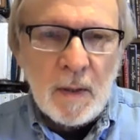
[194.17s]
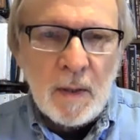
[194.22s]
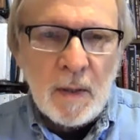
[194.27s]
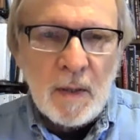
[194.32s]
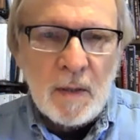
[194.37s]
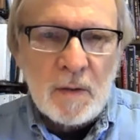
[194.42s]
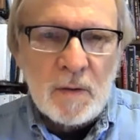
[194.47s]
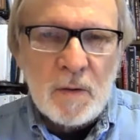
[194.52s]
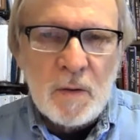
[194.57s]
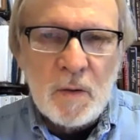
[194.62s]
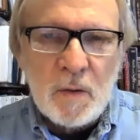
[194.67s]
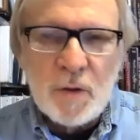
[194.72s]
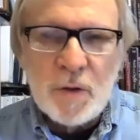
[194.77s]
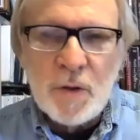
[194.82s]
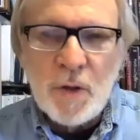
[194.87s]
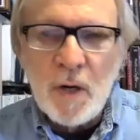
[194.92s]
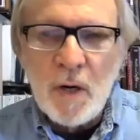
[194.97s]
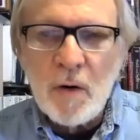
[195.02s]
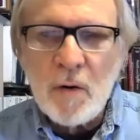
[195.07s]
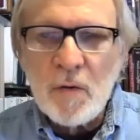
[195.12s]
as the
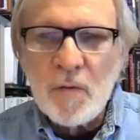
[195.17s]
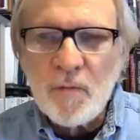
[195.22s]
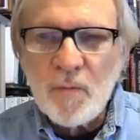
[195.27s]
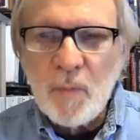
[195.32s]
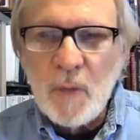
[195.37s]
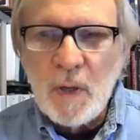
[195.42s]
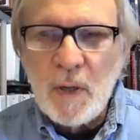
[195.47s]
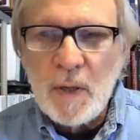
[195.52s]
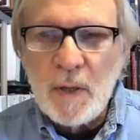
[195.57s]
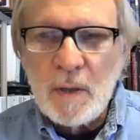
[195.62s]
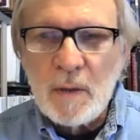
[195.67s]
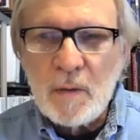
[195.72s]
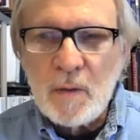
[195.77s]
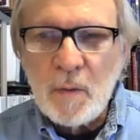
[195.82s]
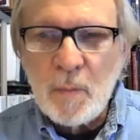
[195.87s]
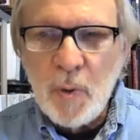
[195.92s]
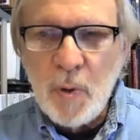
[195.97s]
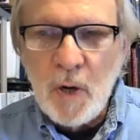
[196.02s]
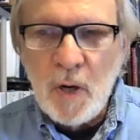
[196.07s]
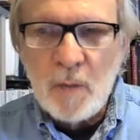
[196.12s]
chair of my
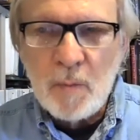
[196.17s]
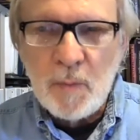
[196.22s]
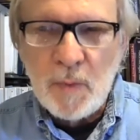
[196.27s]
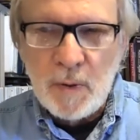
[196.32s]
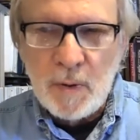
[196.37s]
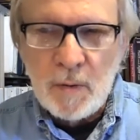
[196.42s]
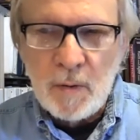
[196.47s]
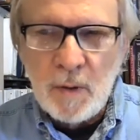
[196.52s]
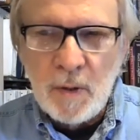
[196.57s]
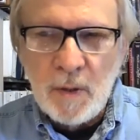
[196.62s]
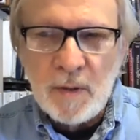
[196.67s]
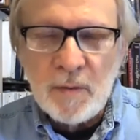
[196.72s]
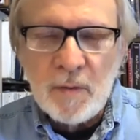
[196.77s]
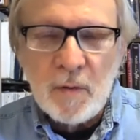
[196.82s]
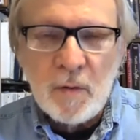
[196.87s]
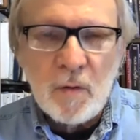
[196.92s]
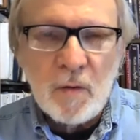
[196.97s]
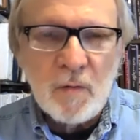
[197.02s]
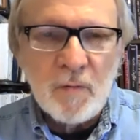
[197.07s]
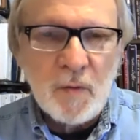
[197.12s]
department at the
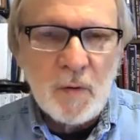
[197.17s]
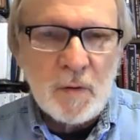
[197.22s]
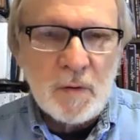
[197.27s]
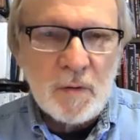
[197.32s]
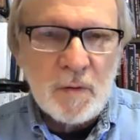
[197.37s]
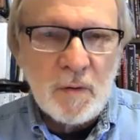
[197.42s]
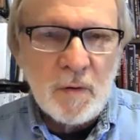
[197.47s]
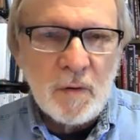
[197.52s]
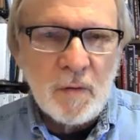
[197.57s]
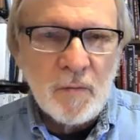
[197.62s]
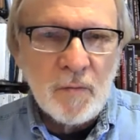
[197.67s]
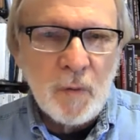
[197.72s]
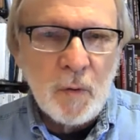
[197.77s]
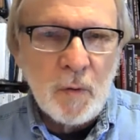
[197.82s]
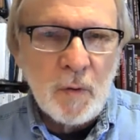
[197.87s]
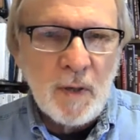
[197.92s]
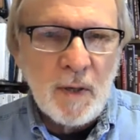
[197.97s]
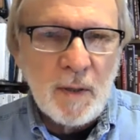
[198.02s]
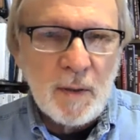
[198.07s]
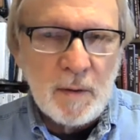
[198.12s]
University of
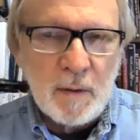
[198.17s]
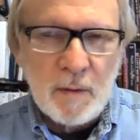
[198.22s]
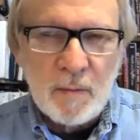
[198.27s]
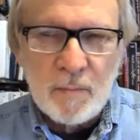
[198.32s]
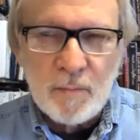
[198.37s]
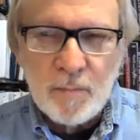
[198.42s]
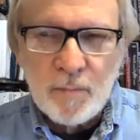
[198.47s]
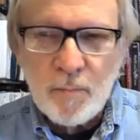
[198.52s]
Rhode Island.